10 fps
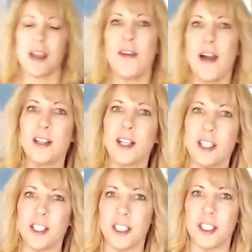I found a
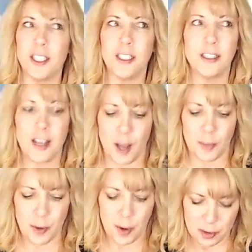good um,
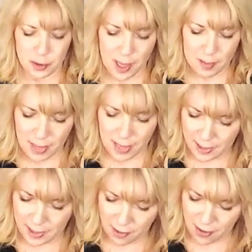crochet
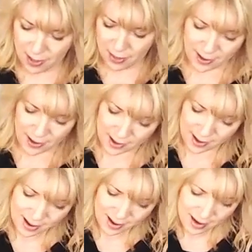blanket or anything.
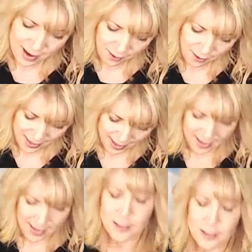Okay,
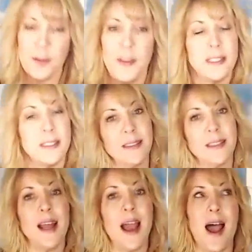so this
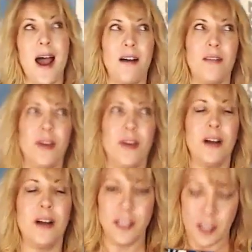doesn't have,
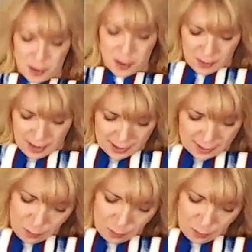you know, like